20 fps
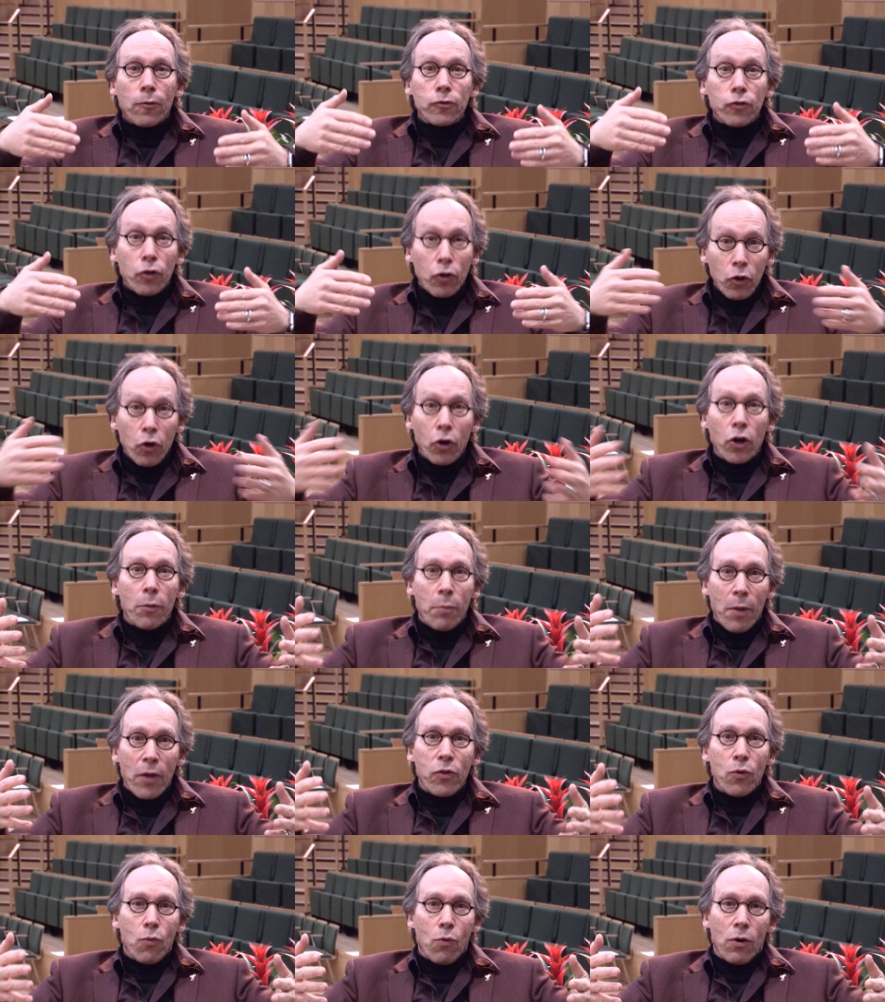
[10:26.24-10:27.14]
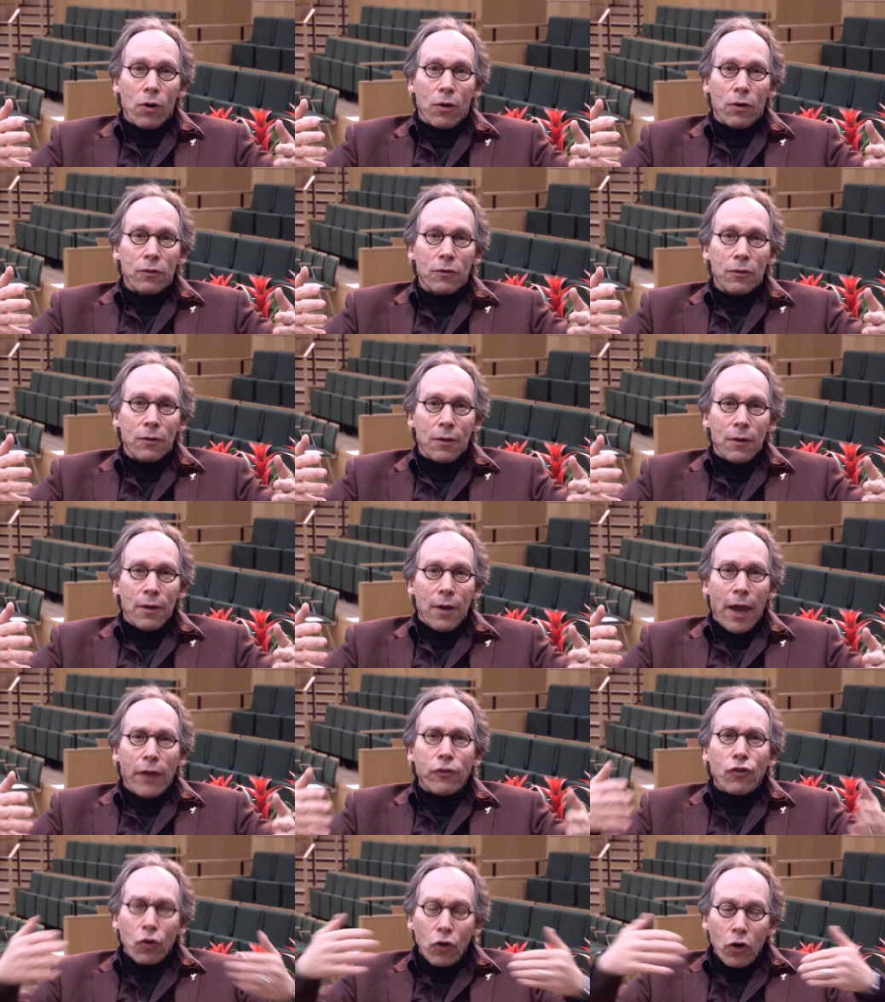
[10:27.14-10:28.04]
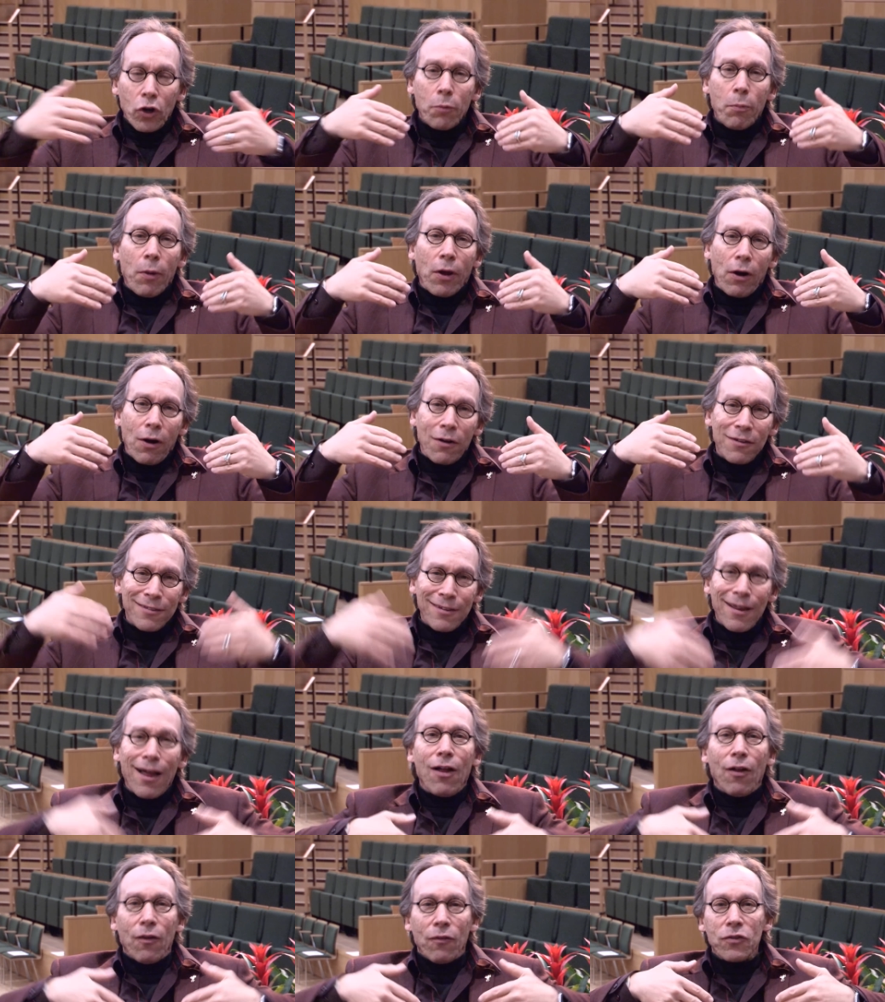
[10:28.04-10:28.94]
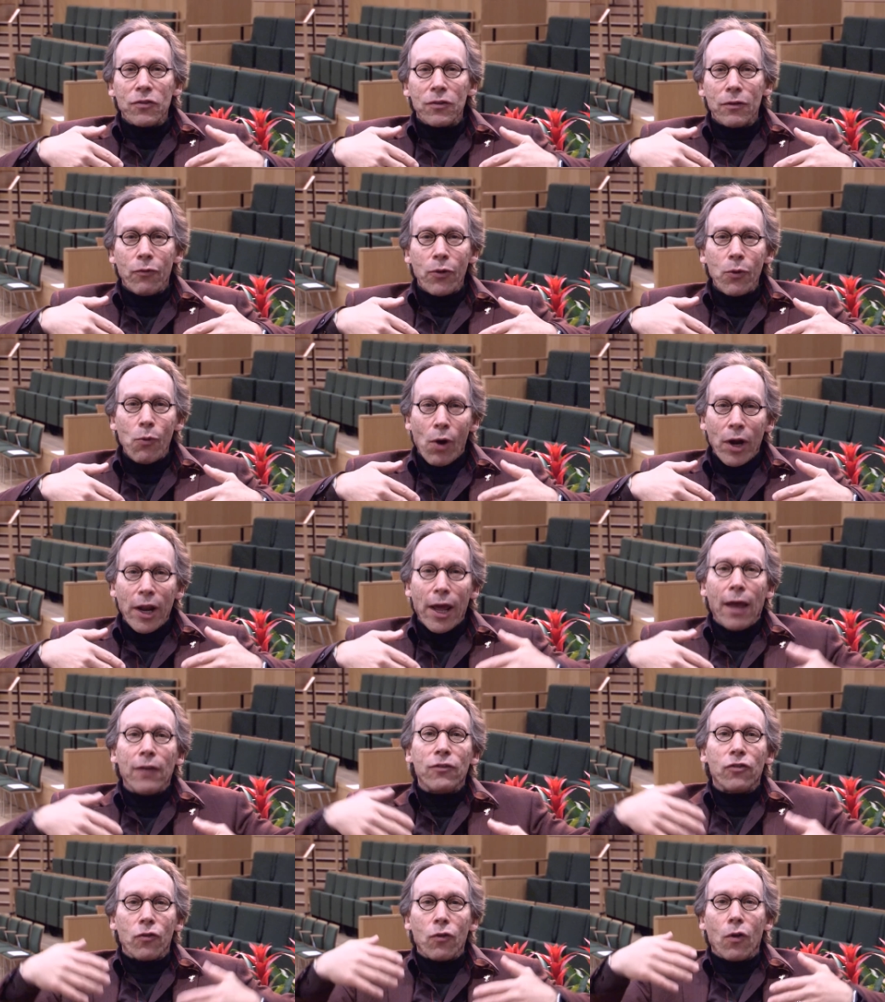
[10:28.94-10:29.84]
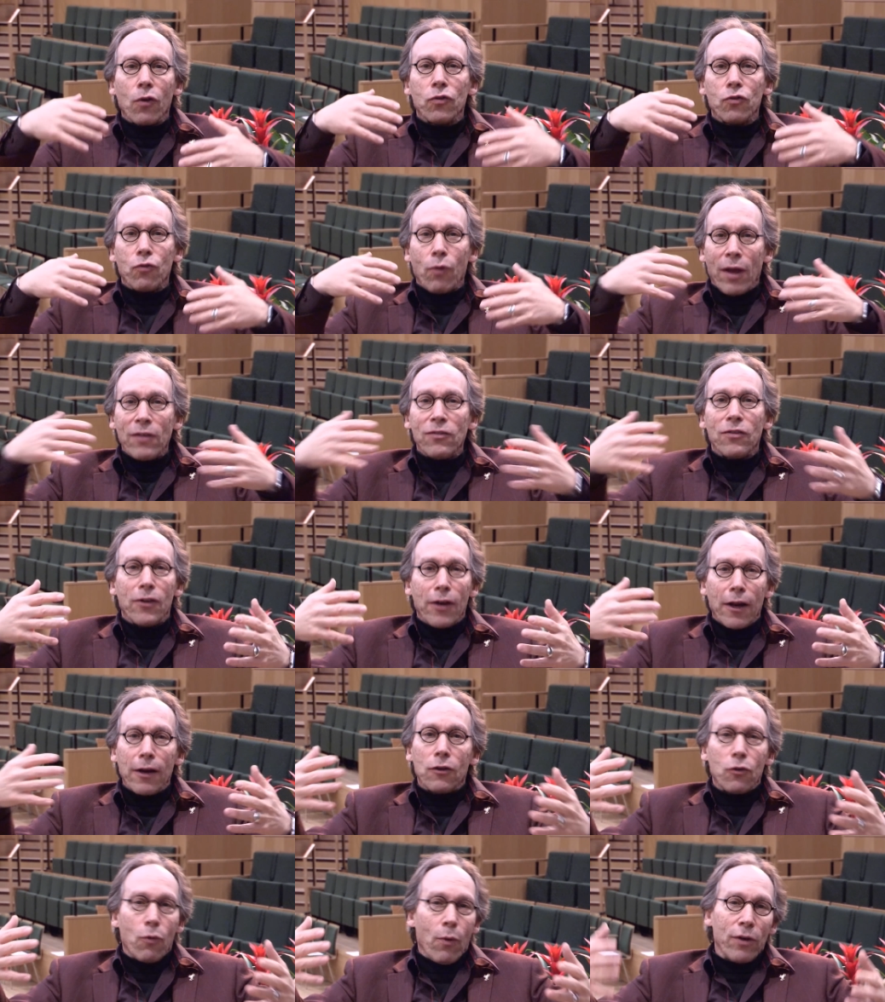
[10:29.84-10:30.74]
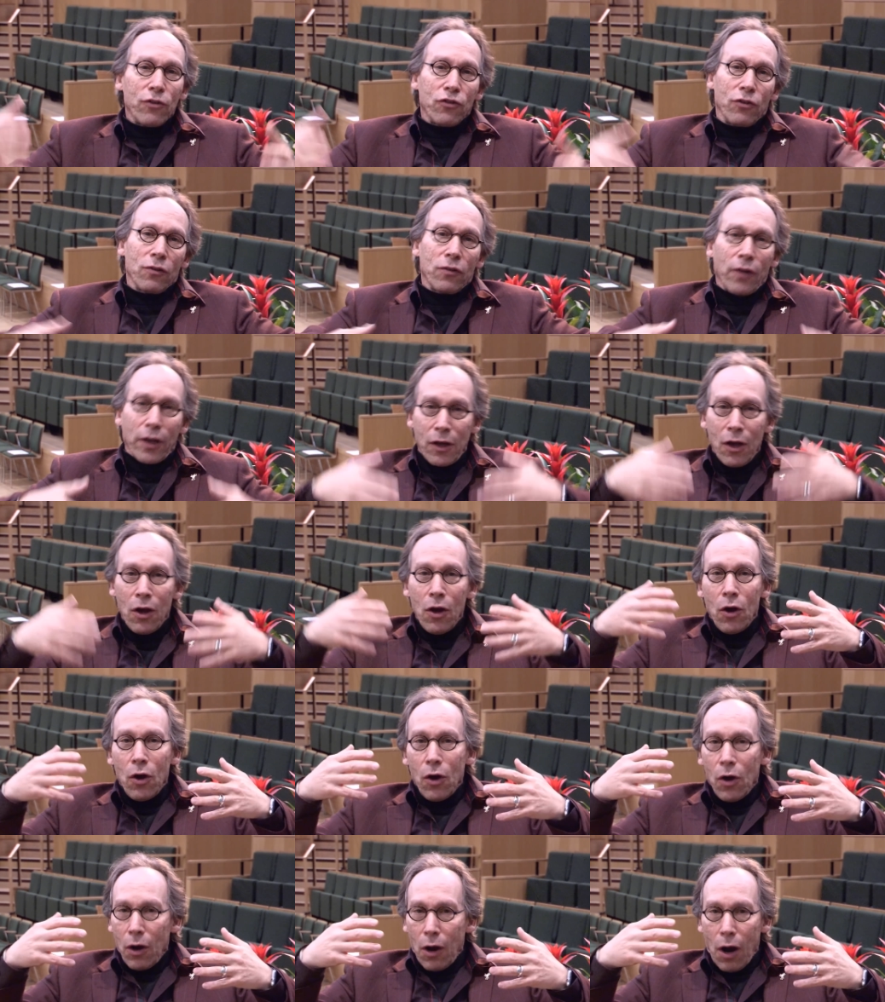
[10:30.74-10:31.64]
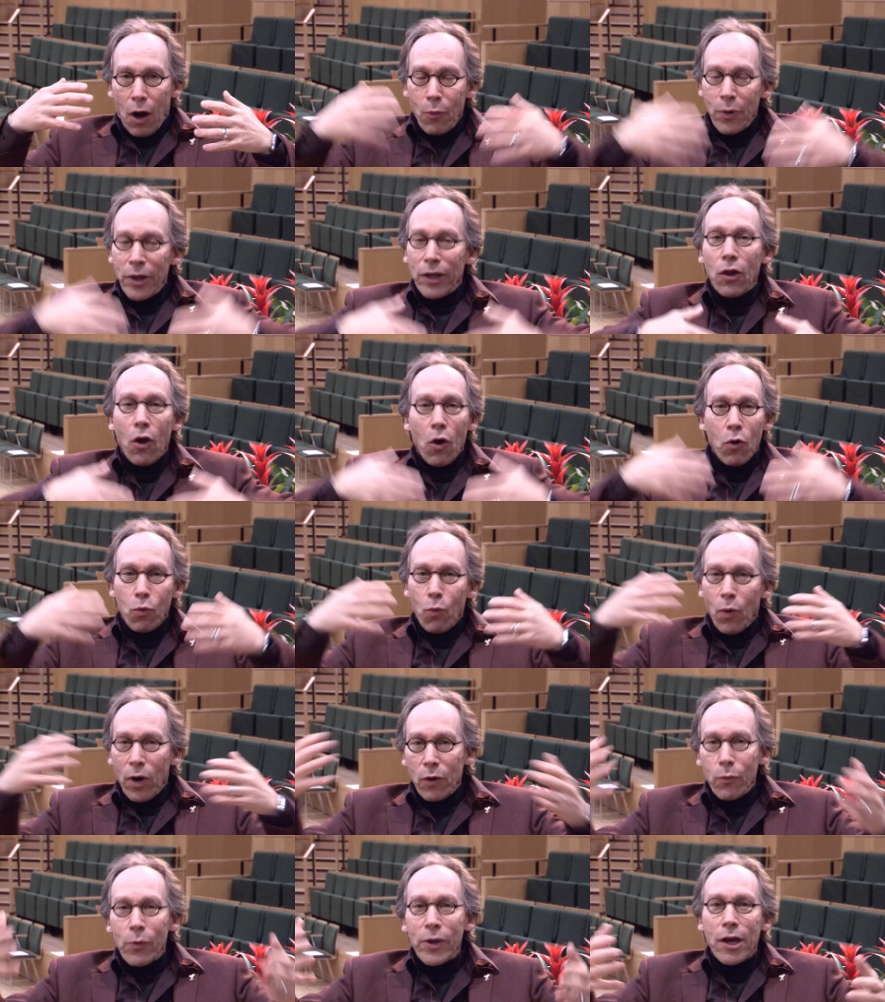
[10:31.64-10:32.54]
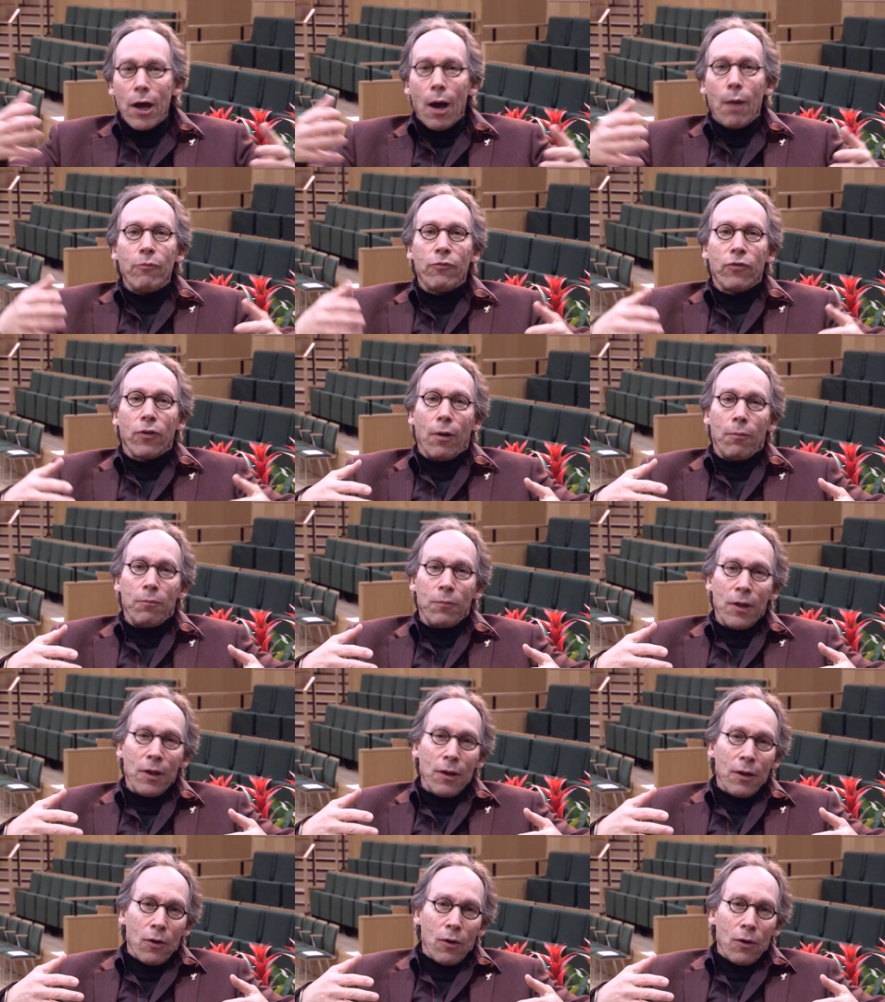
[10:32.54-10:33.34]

to learn about the world and to learn about ourselves. If we want to answer those transcendental questions like, are we alone? Where do we come from?